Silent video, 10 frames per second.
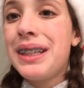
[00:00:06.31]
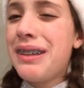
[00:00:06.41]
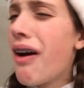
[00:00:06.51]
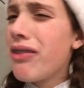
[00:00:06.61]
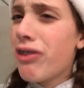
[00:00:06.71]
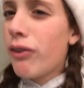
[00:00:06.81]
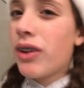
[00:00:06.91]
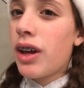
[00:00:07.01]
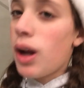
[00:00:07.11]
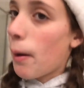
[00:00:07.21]
not so
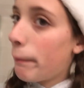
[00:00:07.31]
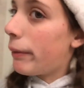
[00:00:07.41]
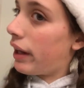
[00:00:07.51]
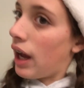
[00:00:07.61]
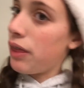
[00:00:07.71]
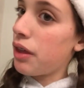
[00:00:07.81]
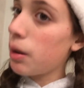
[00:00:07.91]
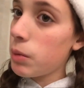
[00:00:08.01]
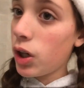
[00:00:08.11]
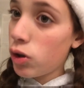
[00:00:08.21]
good, but I
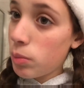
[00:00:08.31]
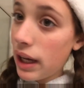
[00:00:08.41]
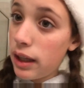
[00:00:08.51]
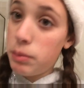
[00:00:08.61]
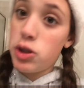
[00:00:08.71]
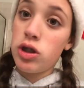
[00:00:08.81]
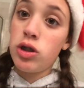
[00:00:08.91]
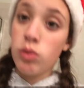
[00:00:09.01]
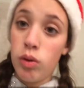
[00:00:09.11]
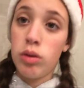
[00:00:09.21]
think I'm going to go to my elementary
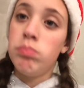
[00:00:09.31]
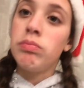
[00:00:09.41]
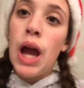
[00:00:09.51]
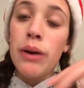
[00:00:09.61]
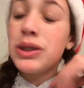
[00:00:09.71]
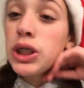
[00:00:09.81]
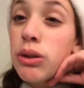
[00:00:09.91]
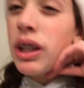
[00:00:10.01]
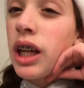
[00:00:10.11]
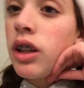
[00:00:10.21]
school, which is
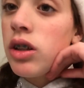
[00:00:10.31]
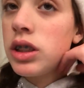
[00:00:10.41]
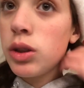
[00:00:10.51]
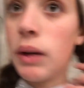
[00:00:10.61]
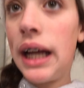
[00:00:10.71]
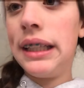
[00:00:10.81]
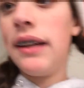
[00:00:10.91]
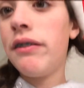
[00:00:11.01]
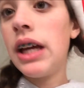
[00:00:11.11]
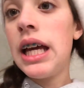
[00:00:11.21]
really close to where I
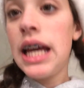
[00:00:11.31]
live,